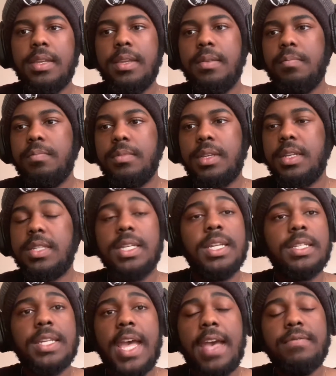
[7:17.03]
because he
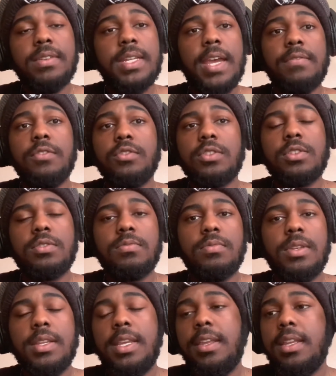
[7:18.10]
doesn't have Endeavor's
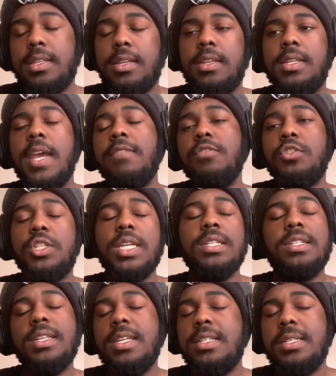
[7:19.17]

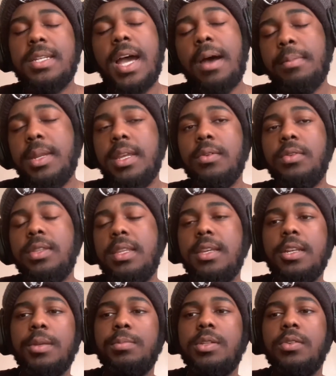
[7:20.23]
genes isn't dominant within
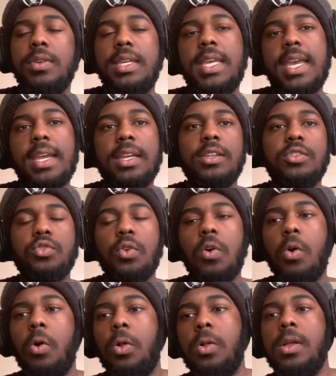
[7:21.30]
him, so he can't
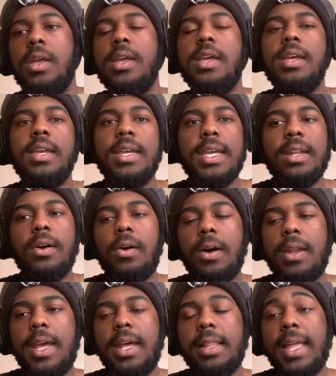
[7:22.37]
control and all
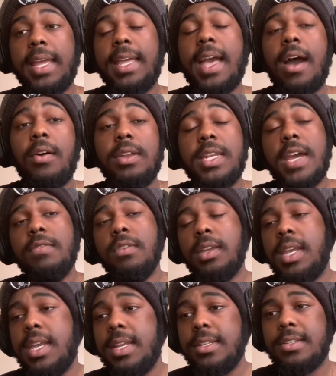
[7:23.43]
that, like how Endeavor
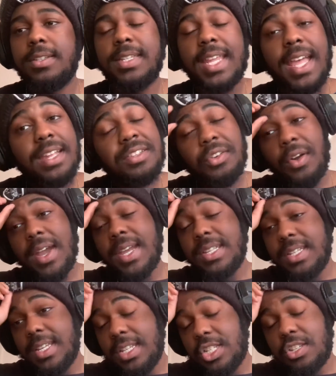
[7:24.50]
can. That's
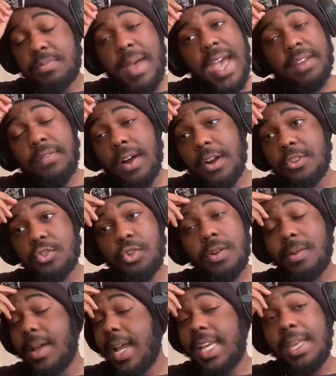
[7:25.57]
crazy. It just backfires
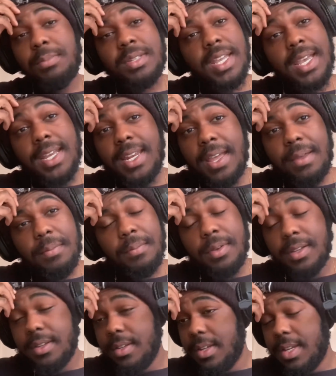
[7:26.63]
on him. I keep saying that,
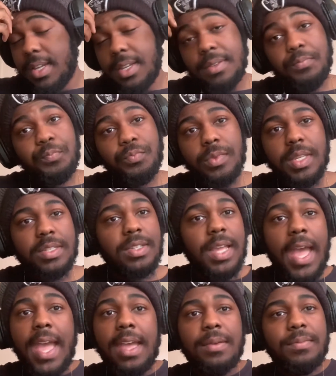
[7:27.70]
but
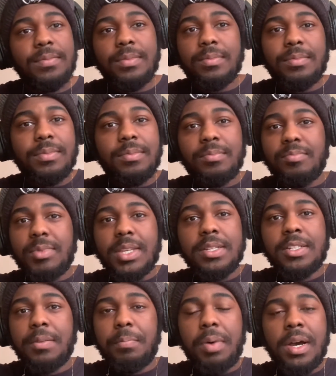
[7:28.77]

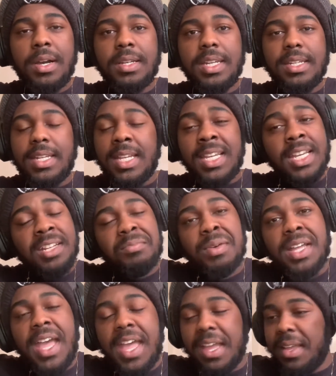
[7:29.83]
it's a pun indeed,
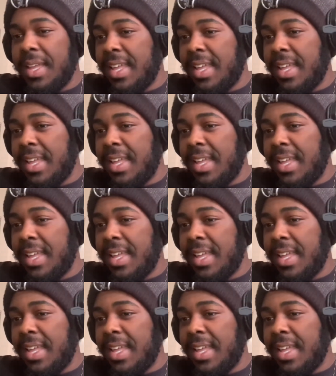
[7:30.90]
but hey.